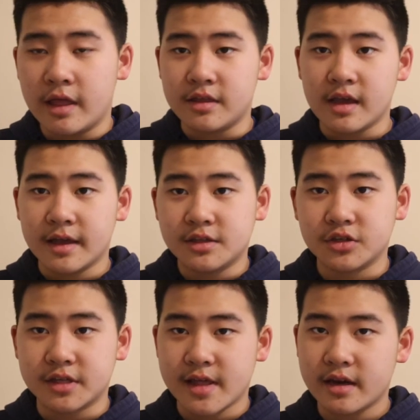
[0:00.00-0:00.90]
And the answer
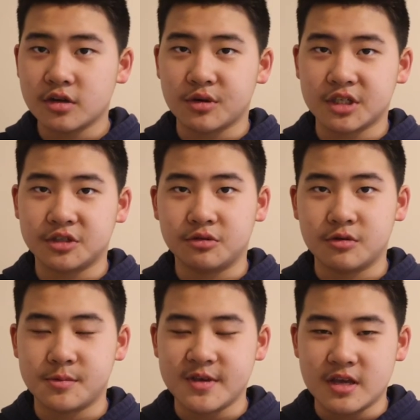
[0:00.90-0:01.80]
to that question
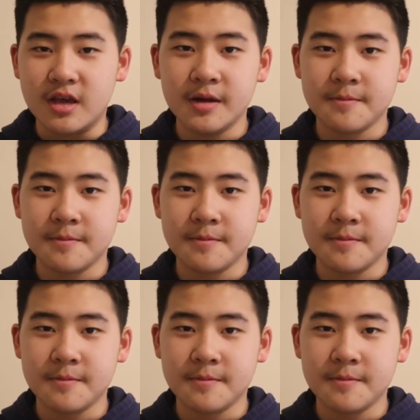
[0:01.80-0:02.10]
would be